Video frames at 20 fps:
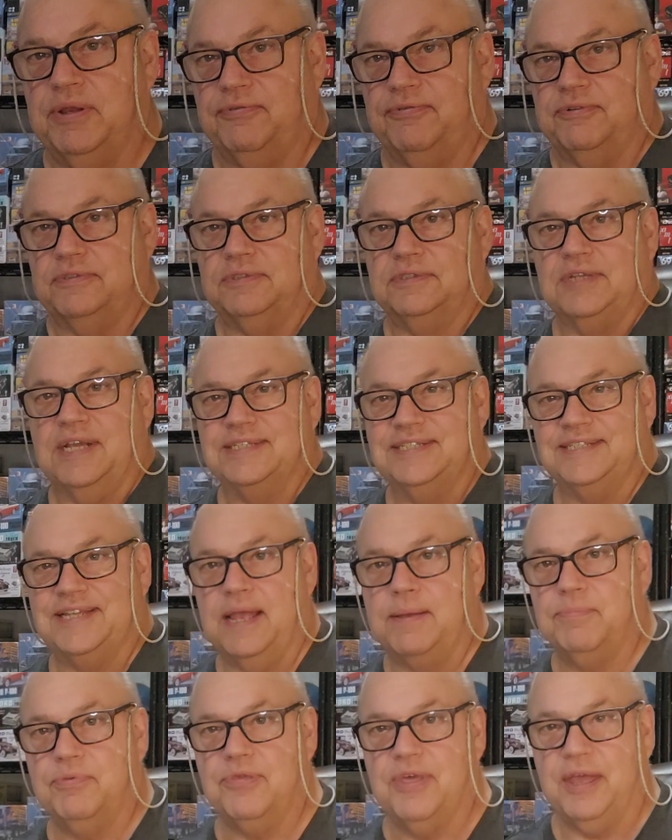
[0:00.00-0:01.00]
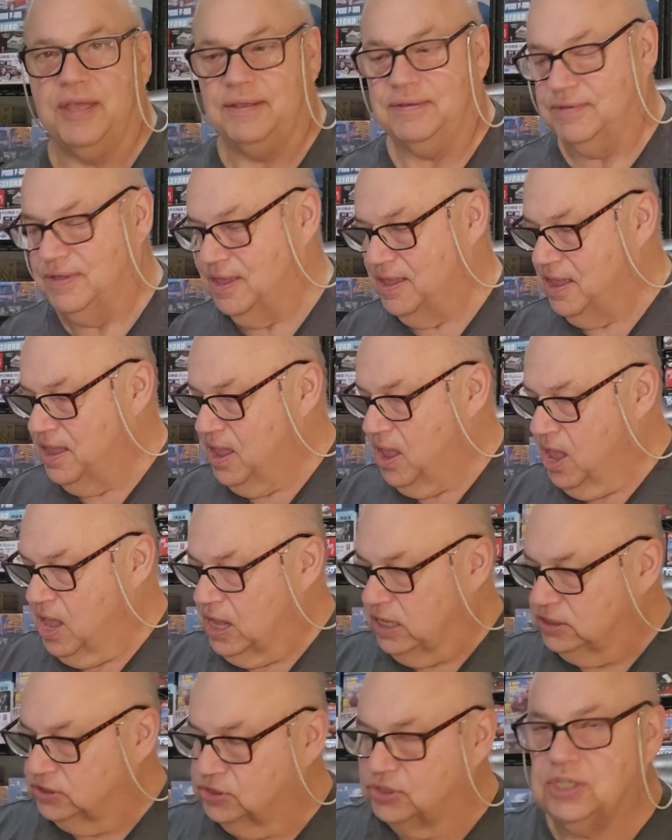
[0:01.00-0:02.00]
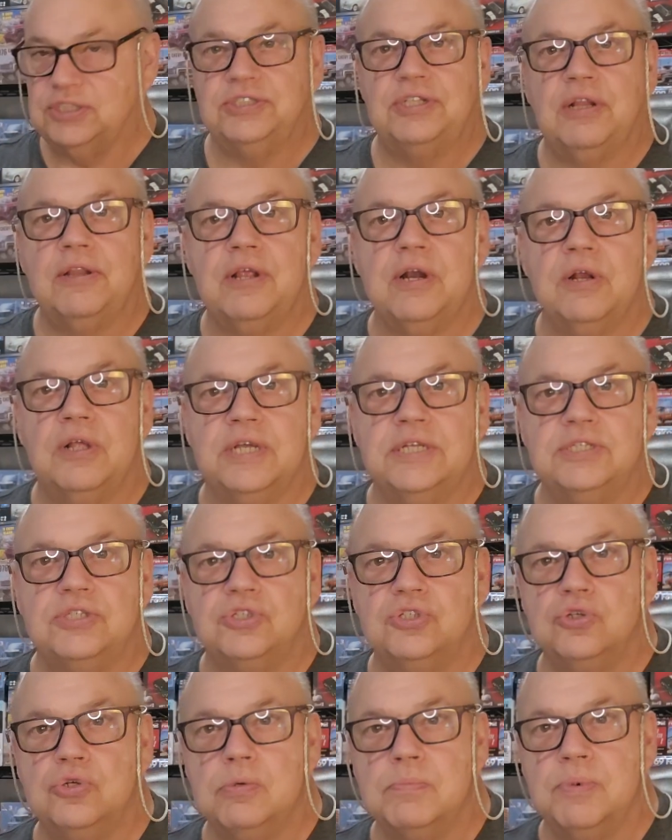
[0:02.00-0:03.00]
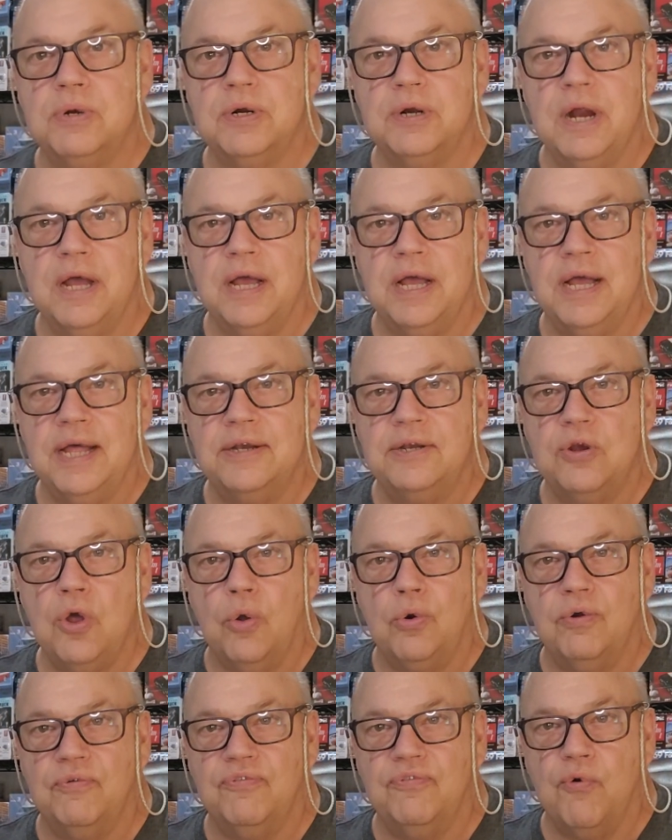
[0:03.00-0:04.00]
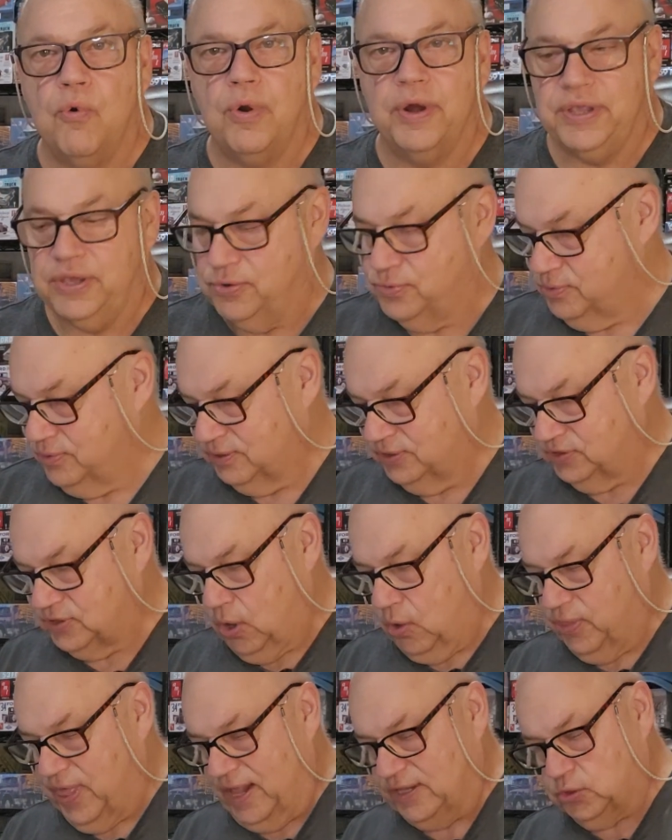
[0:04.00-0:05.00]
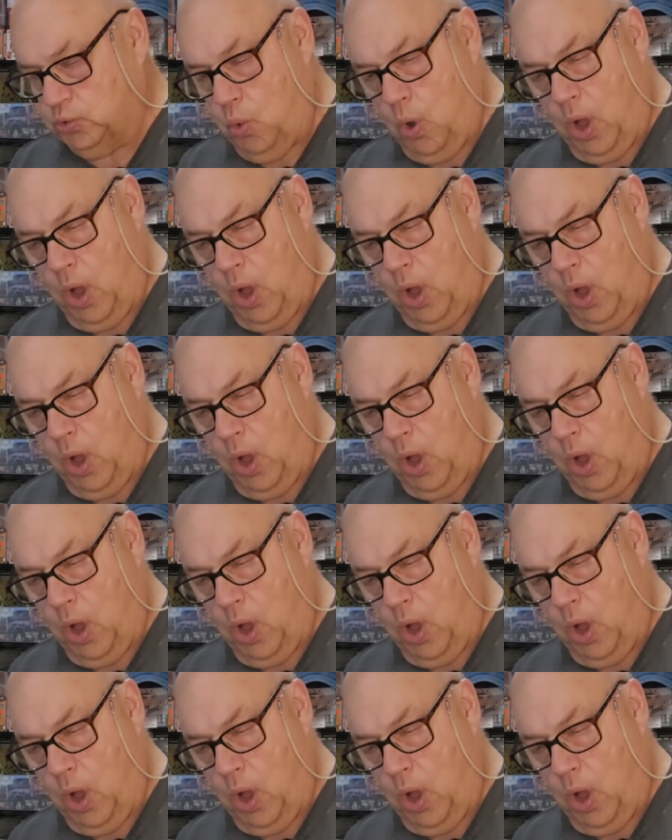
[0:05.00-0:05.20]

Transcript: difference, same thing. Just a little consumer note for you. So that's